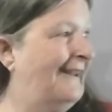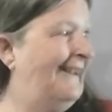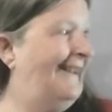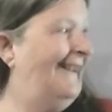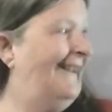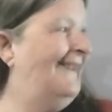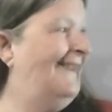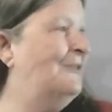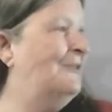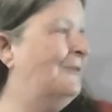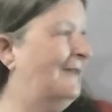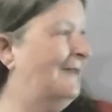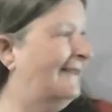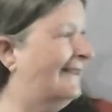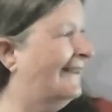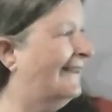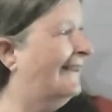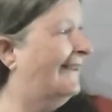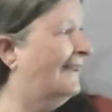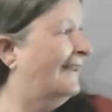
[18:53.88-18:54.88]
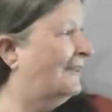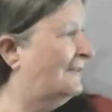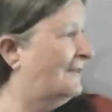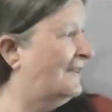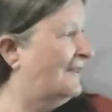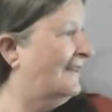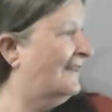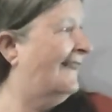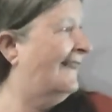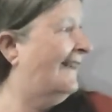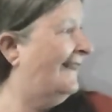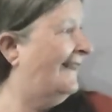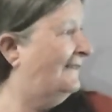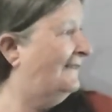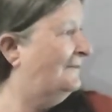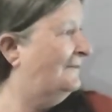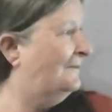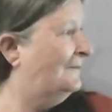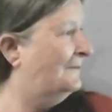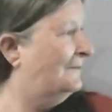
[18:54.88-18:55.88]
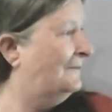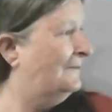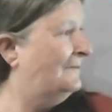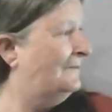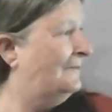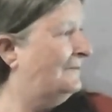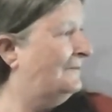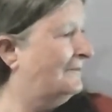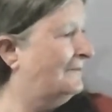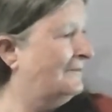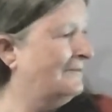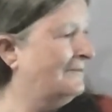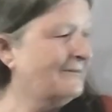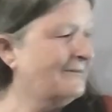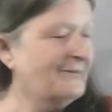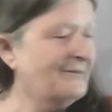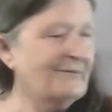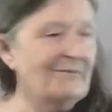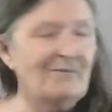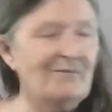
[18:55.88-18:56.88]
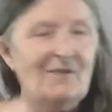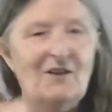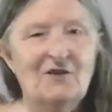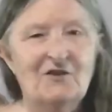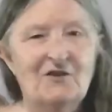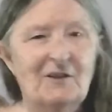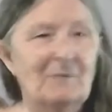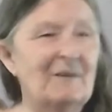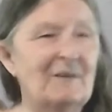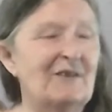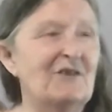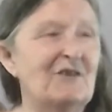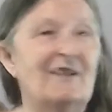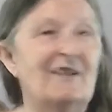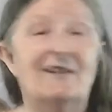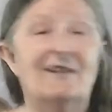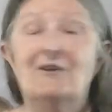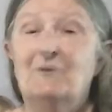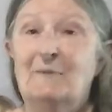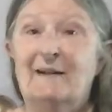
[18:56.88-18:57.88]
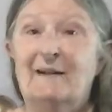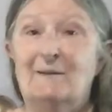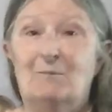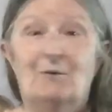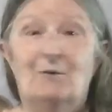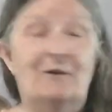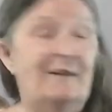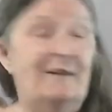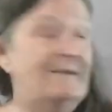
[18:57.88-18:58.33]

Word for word: What the heck was that? Something decided to make a point.